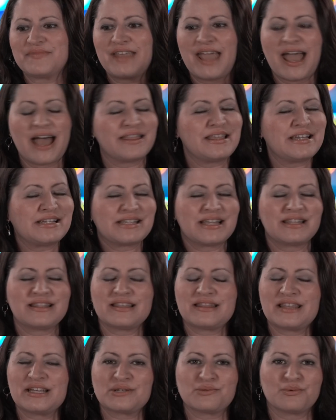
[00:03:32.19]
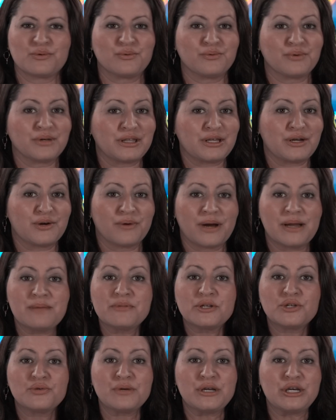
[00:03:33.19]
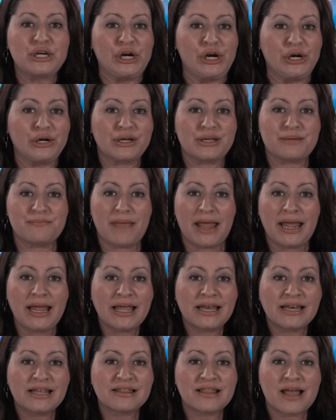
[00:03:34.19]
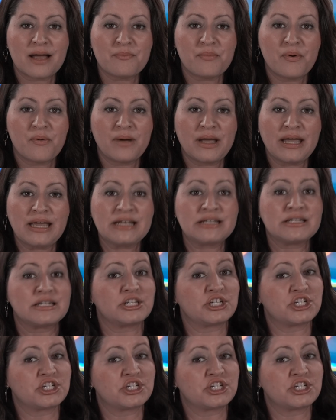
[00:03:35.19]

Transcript: Kathy said that things were really great between her and Megan at that point.